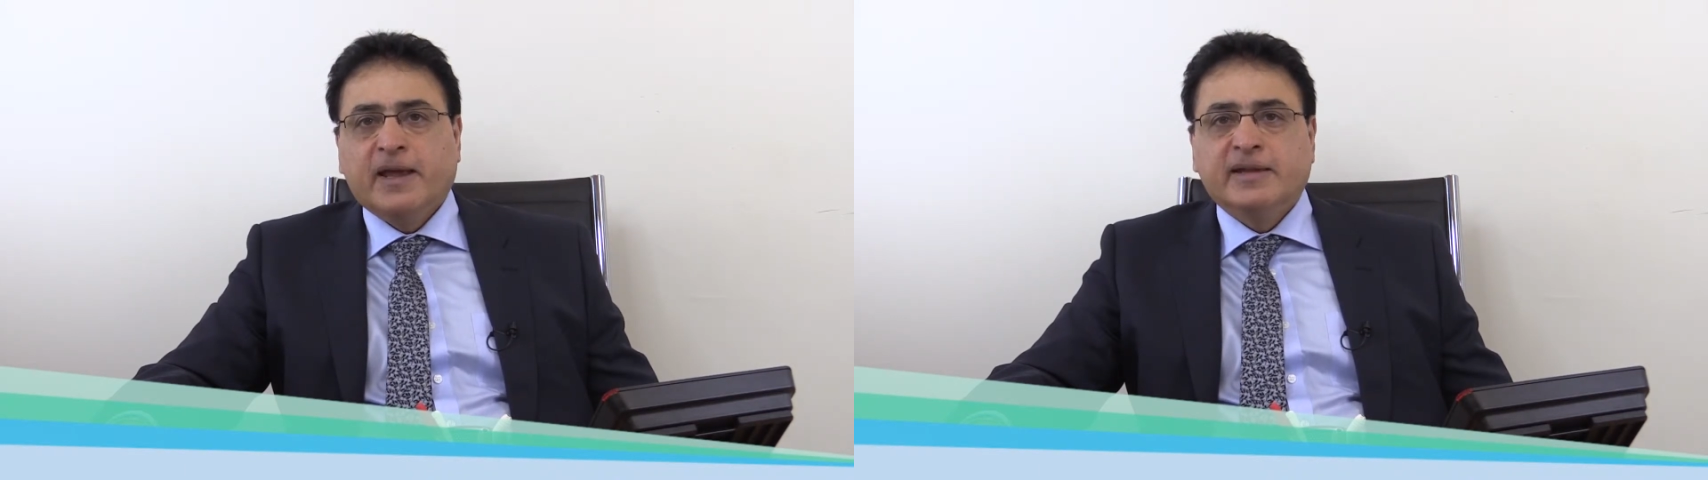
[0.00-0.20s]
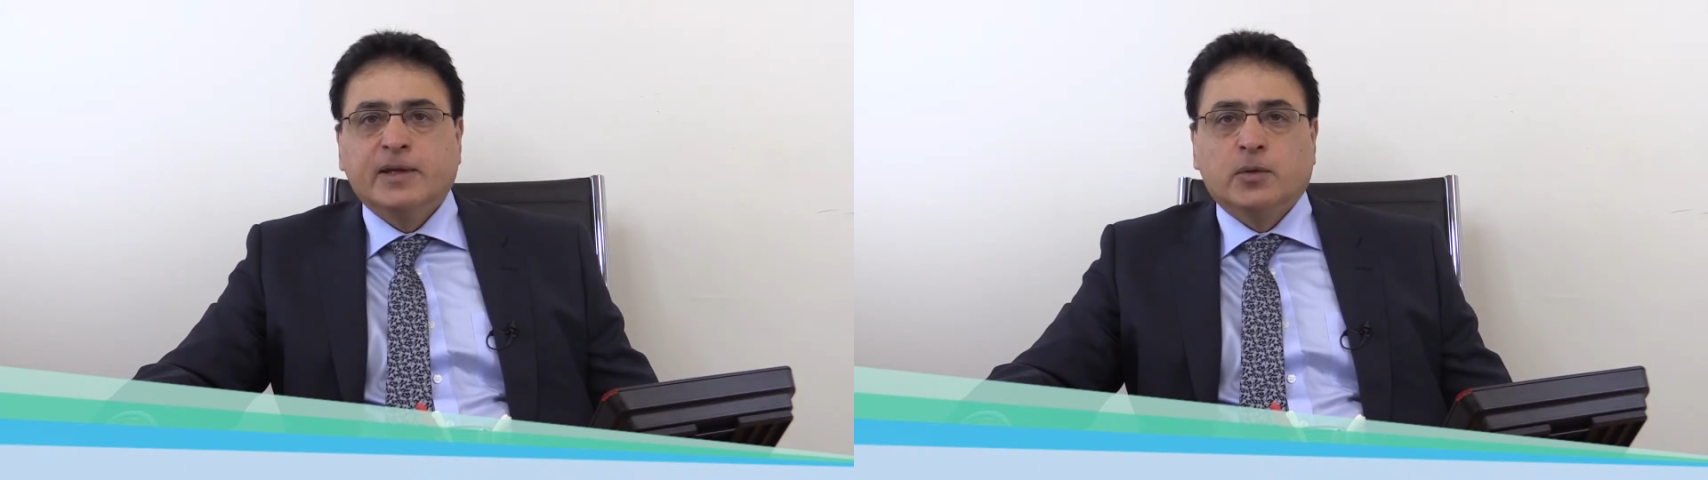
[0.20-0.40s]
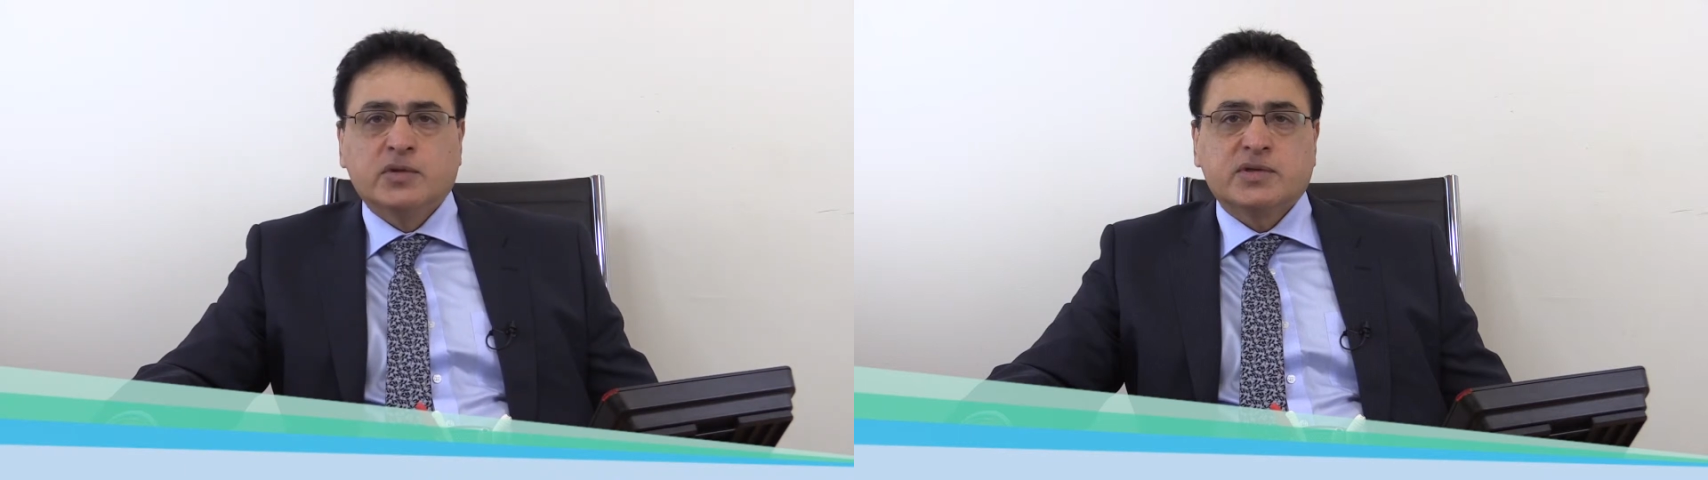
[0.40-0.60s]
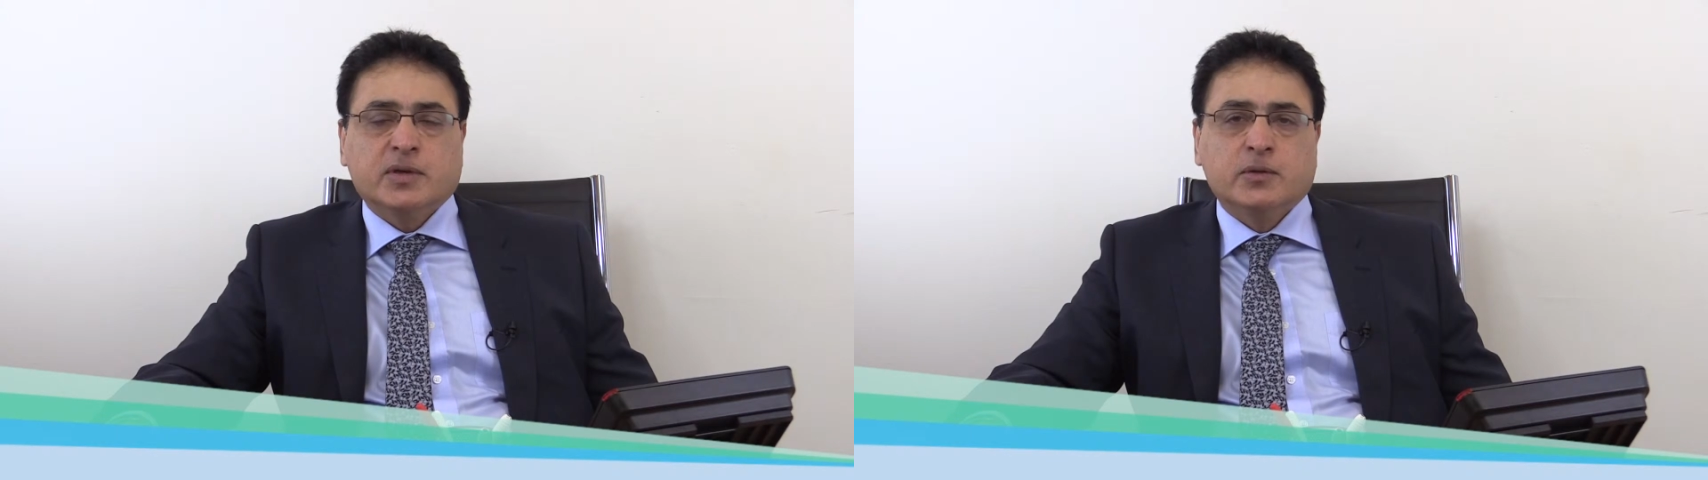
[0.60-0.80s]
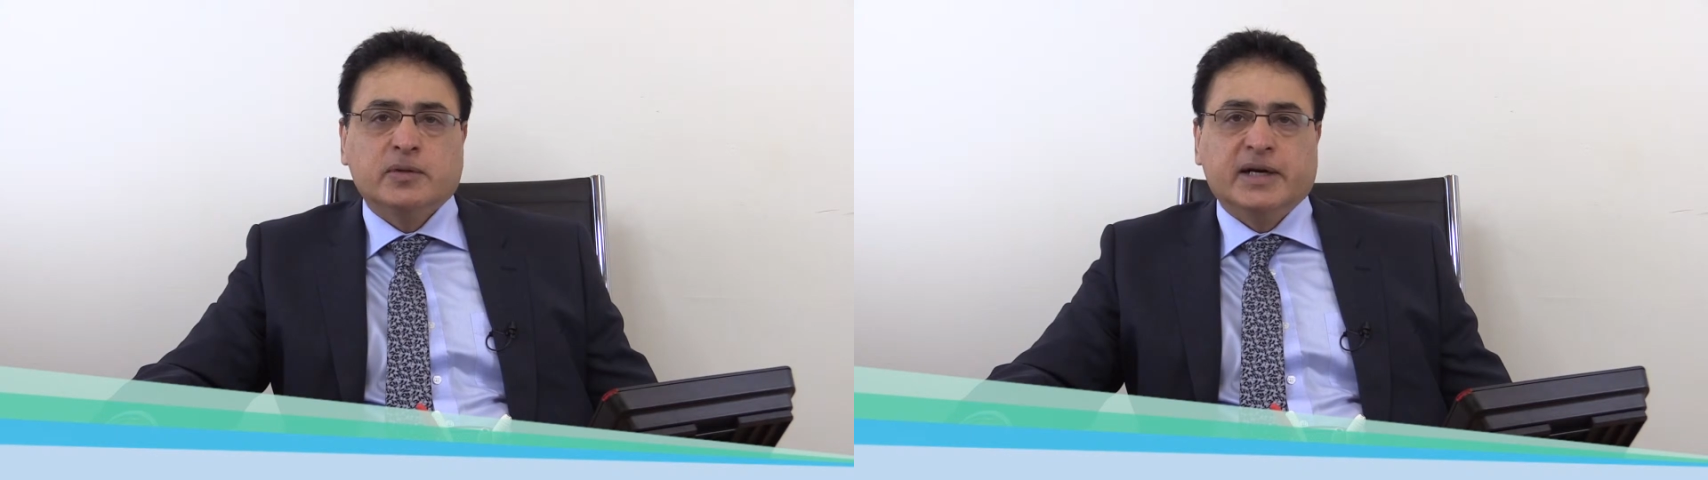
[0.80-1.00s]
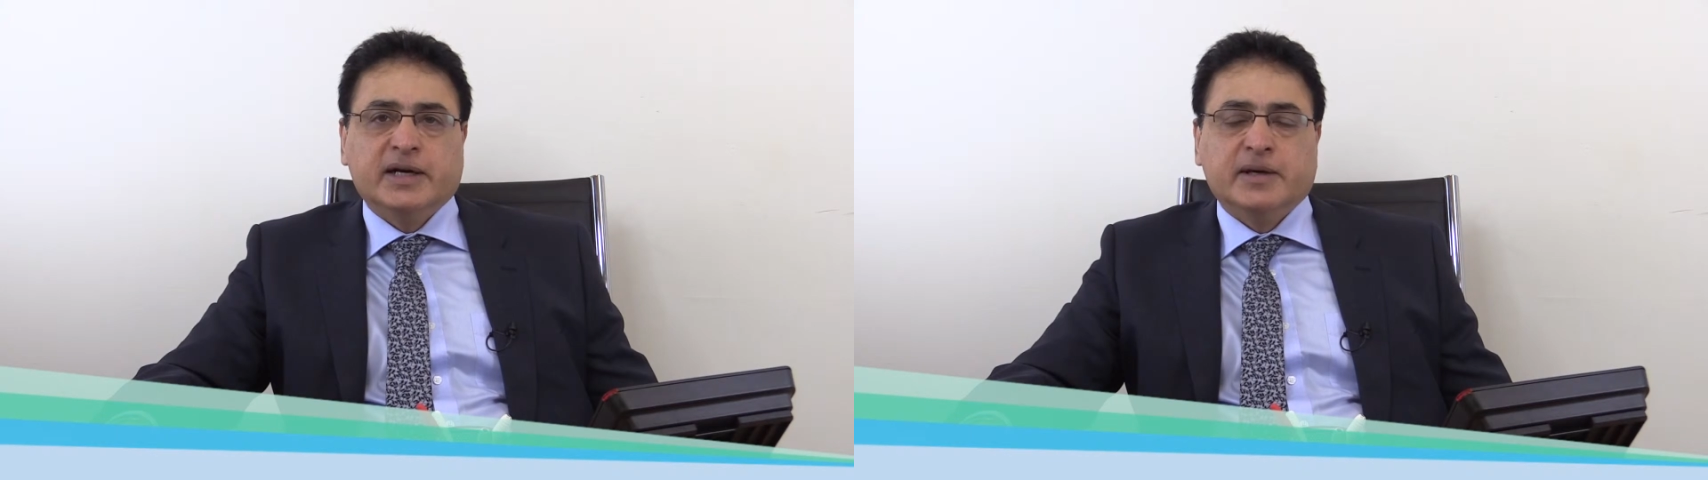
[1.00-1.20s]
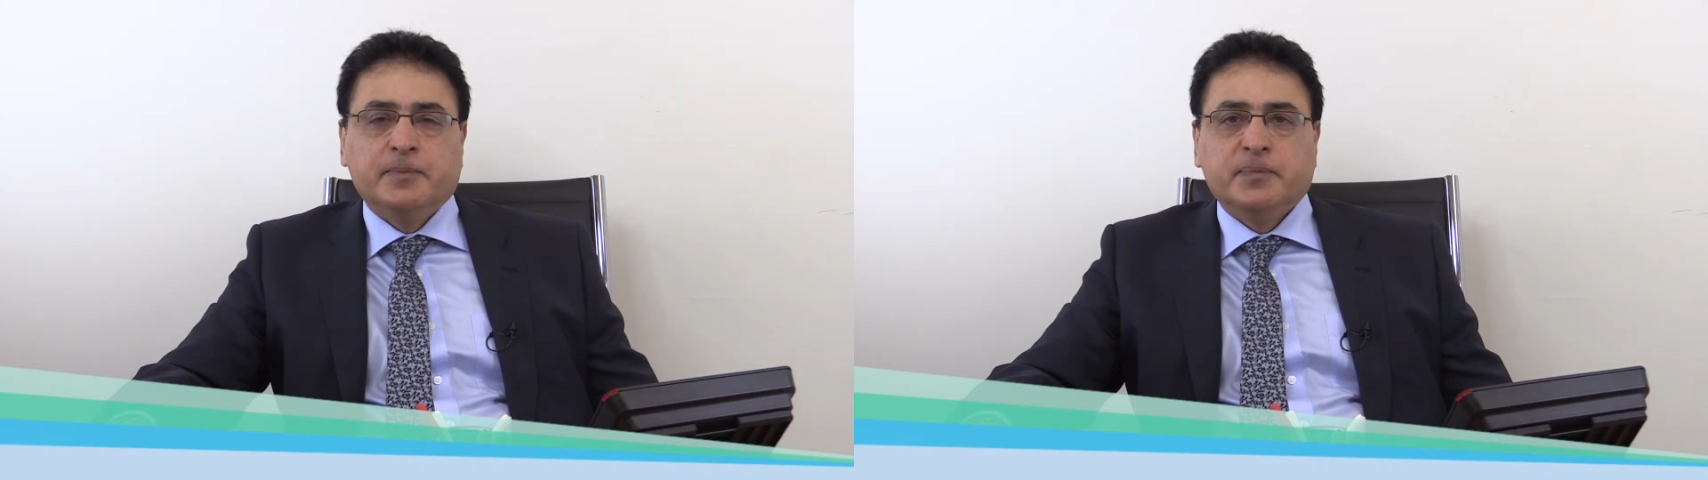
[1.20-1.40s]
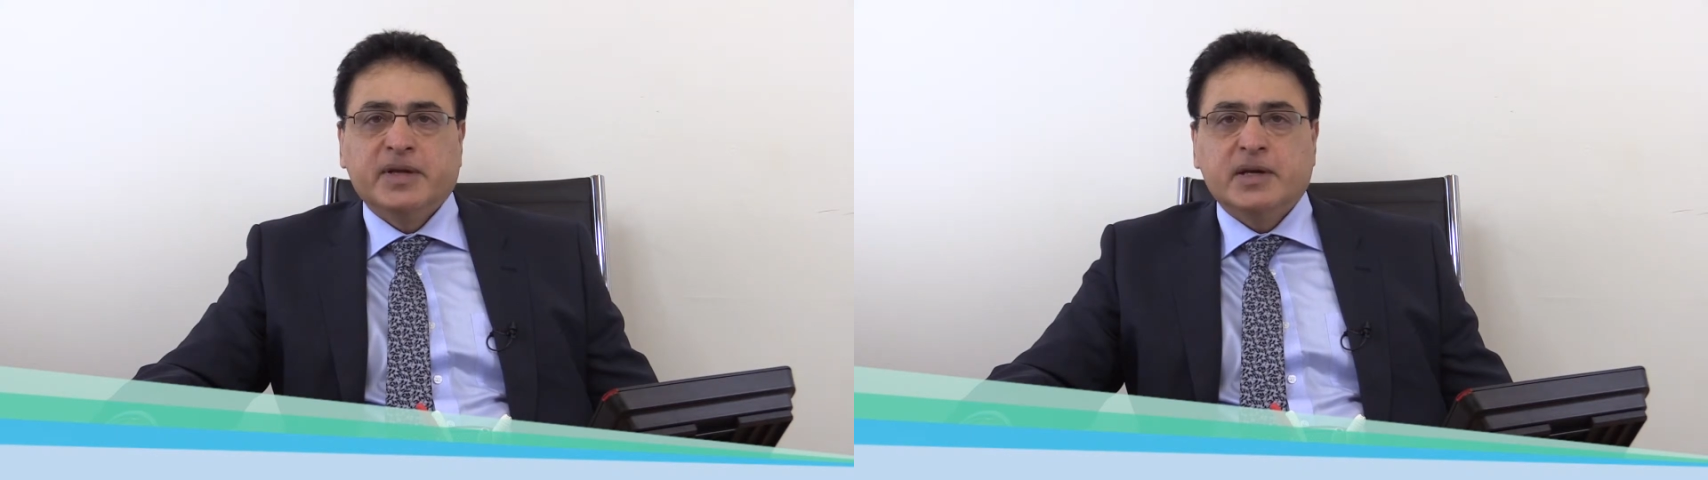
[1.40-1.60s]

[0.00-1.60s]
And they also